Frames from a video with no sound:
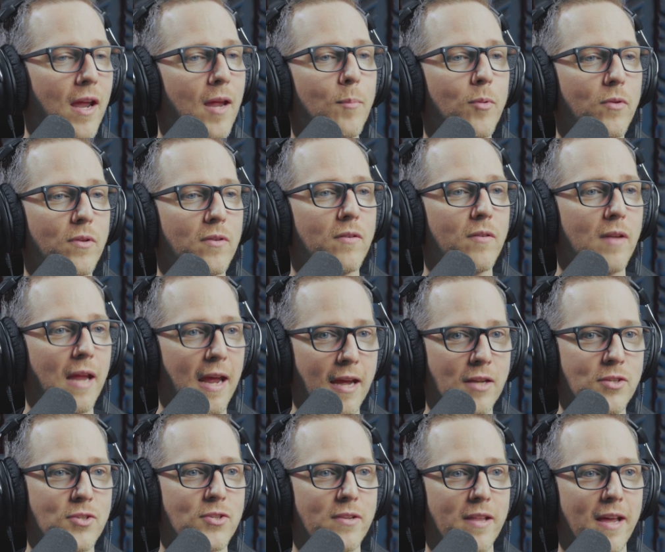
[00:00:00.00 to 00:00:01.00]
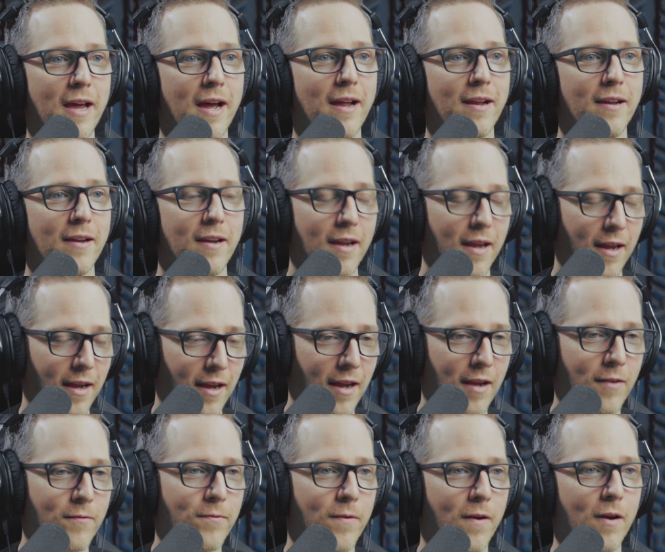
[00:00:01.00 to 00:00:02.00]
able to answer that
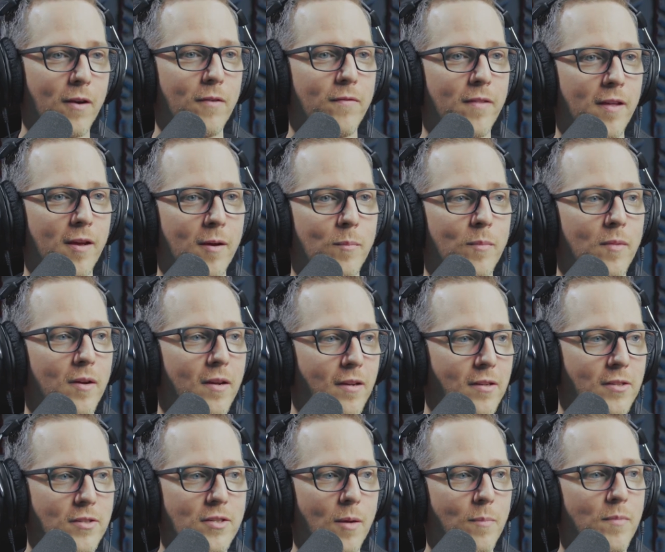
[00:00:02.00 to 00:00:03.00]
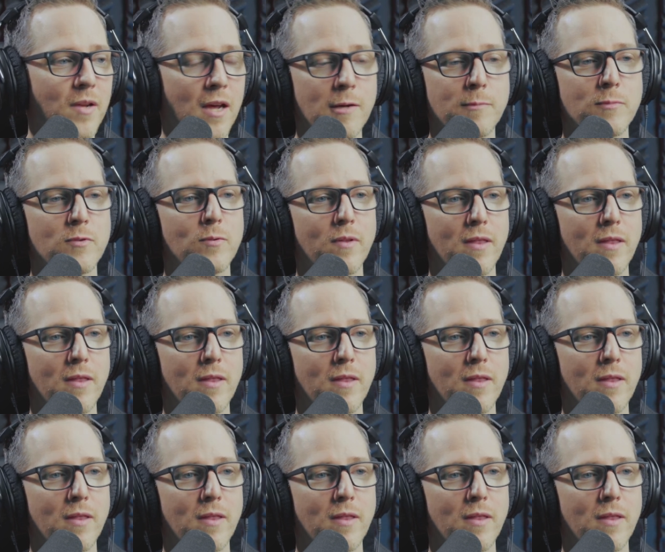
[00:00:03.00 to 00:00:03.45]
in front of them, sometimes